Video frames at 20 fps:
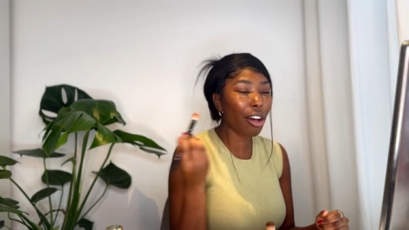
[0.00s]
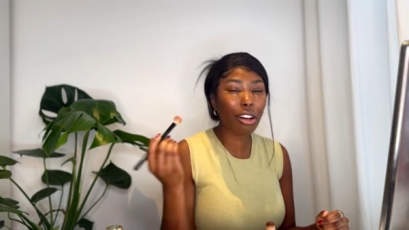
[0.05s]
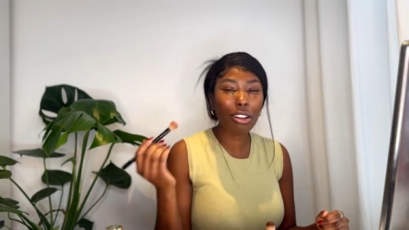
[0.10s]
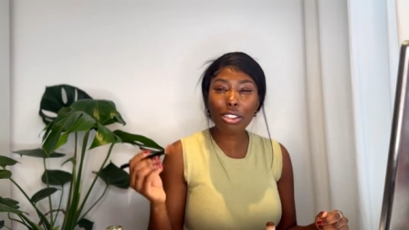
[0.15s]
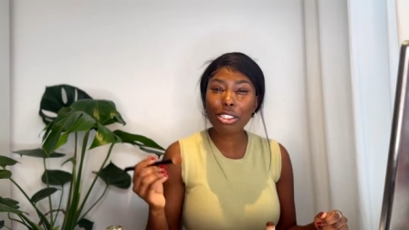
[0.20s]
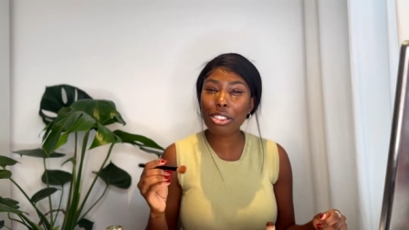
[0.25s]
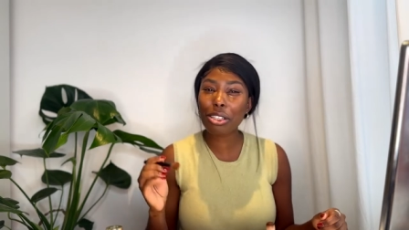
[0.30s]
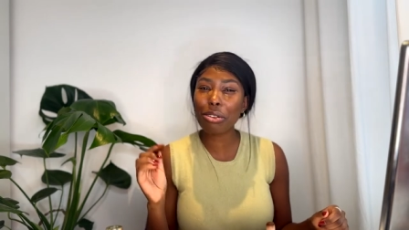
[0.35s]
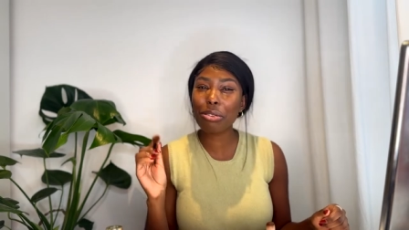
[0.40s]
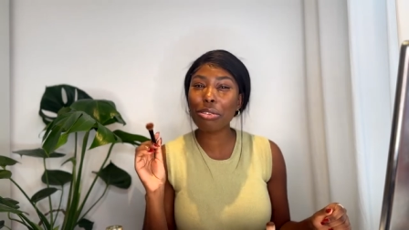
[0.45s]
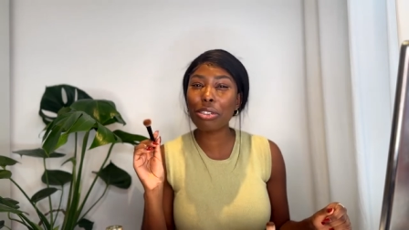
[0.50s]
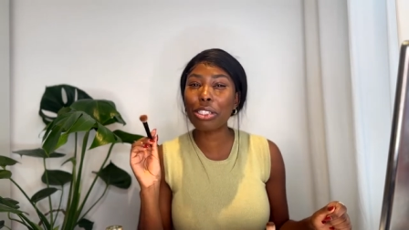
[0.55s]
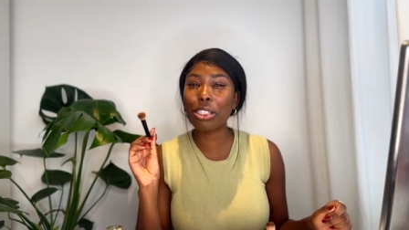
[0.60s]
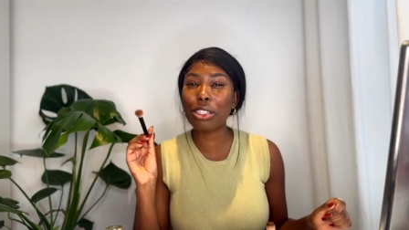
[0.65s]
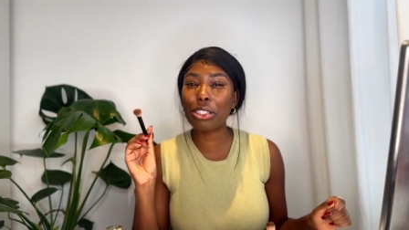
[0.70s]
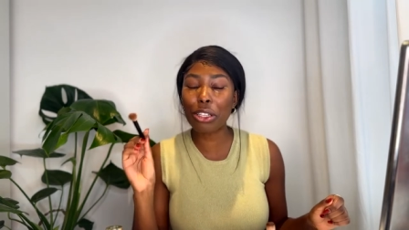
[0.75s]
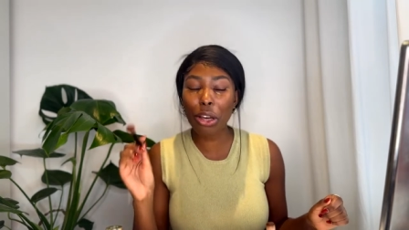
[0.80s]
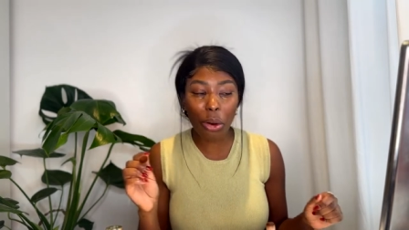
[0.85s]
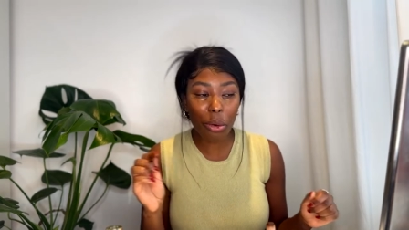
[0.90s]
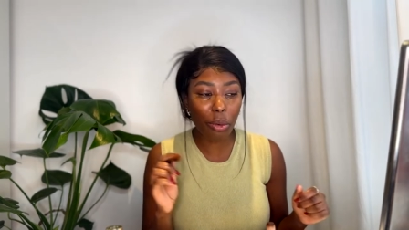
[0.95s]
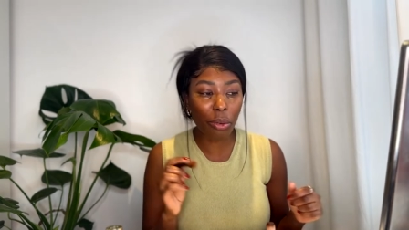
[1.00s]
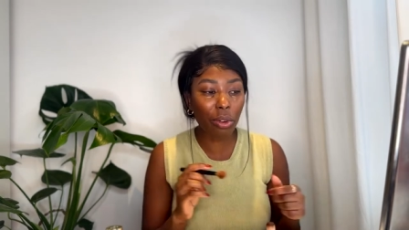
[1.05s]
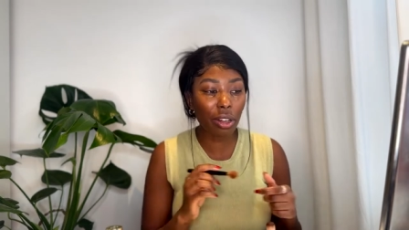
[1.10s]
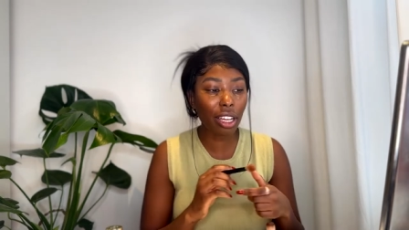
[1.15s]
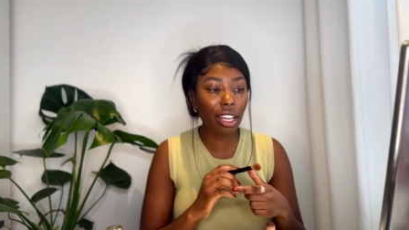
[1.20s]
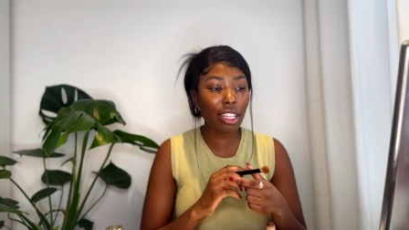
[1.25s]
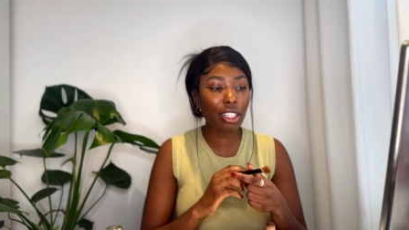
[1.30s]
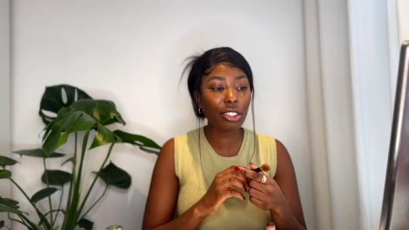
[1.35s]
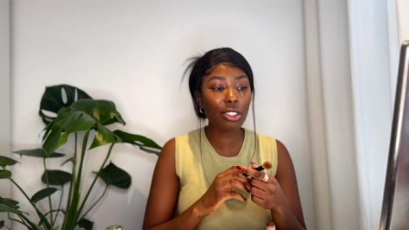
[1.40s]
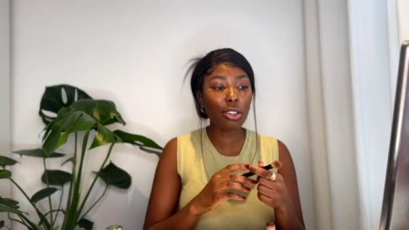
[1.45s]
also don't.
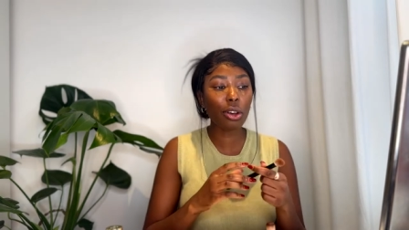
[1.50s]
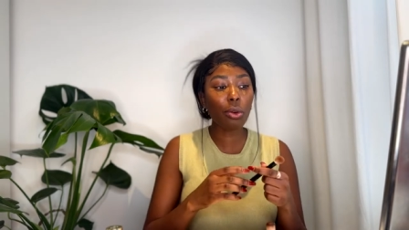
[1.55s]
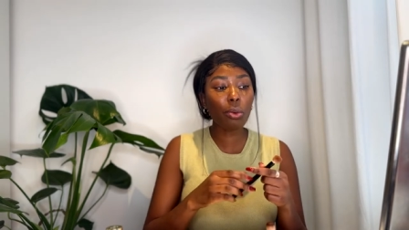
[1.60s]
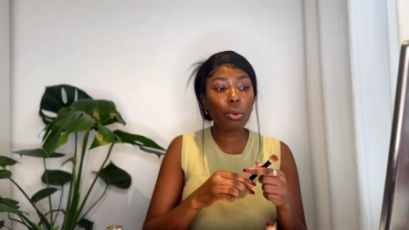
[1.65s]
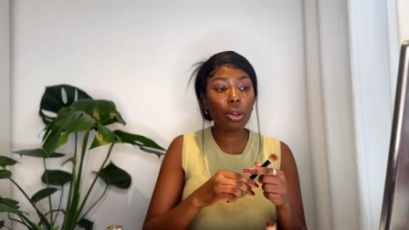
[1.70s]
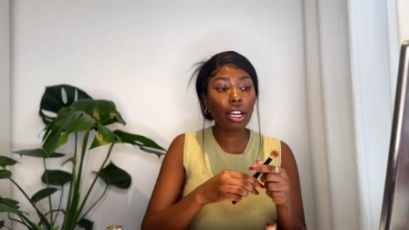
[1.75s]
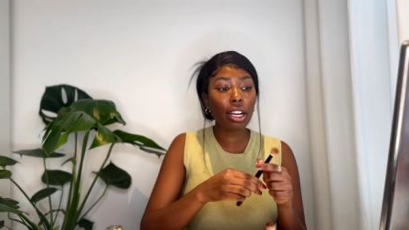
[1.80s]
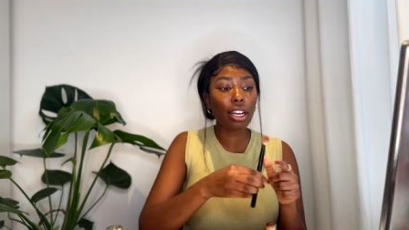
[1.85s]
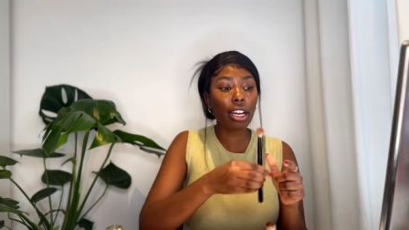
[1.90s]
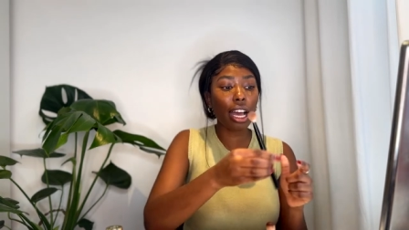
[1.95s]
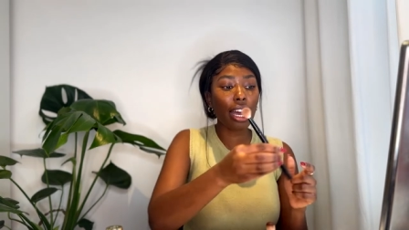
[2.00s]
It's so weird.